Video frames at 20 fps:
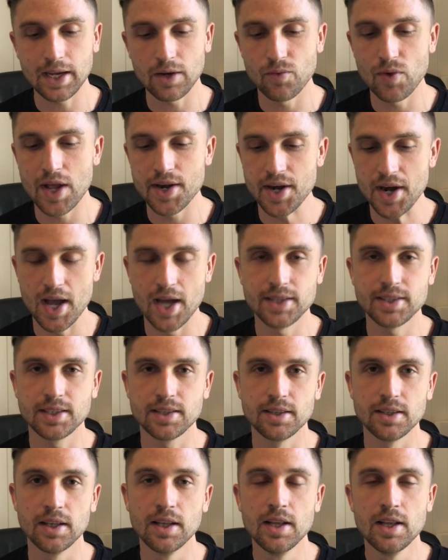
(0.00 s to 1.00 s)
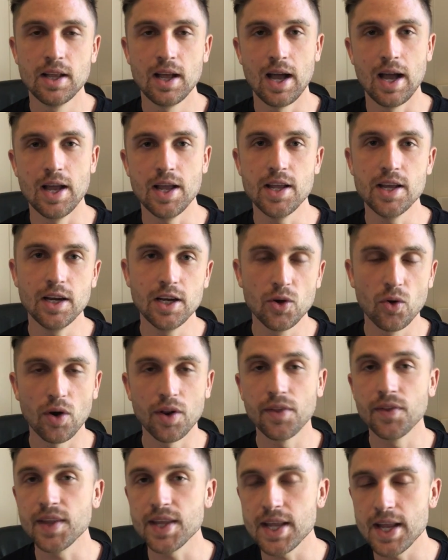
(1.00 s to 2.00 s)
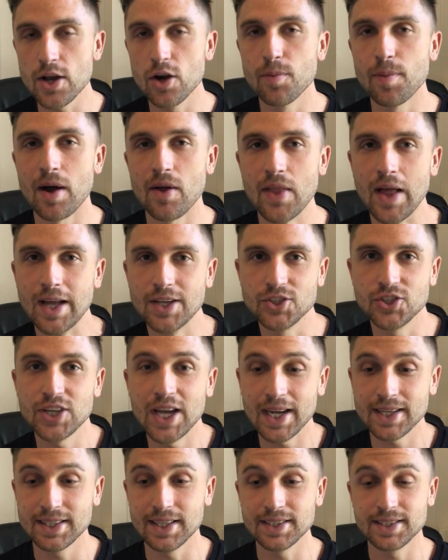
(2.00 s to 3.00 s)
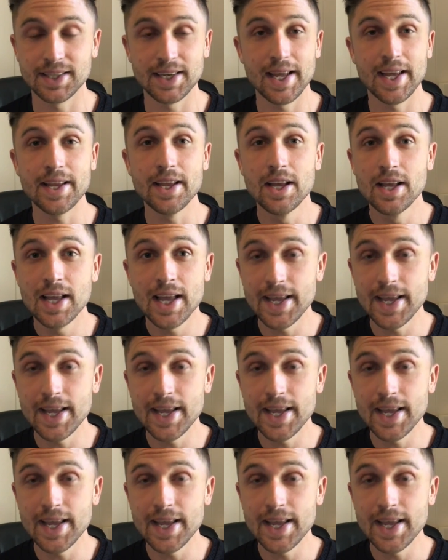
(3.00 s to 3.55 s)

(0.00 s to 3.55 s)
I've read an article earlier on in the year about that and checked it today.